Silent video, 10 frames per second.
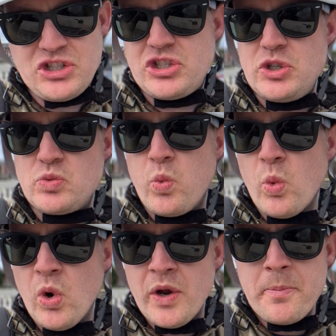just used
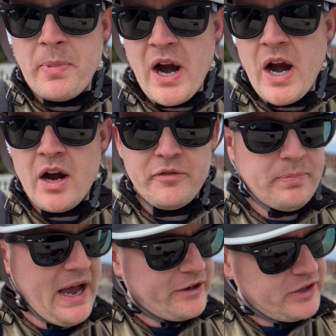one bar of
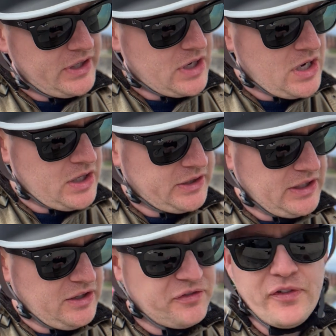battery on
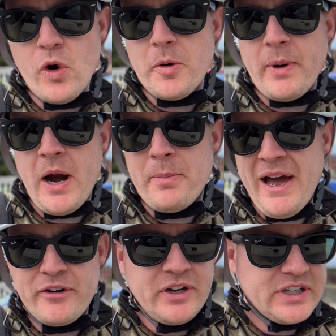the 4-bar
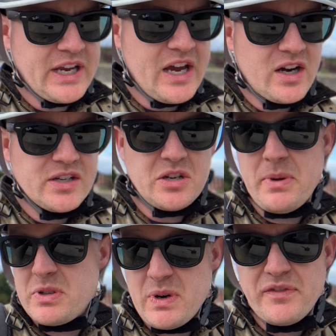battery indicator, so
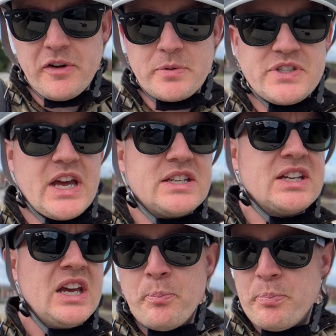about 25%.
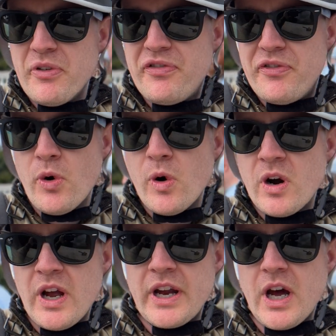Before
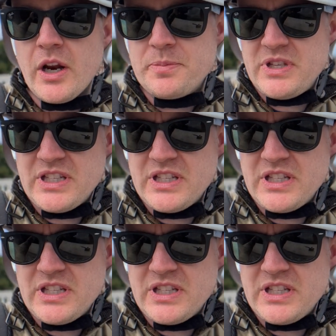I got up to the